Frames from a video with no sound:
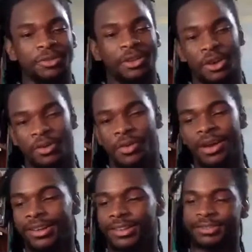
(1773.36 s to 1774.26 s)
for a
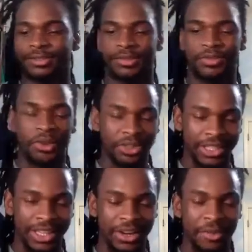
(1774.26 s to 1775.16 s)
while, of course, he
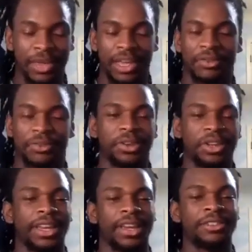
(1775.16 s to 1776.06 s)
didn't come back in
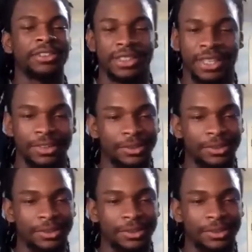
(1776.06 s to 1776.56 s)
48 hours. It's Dennis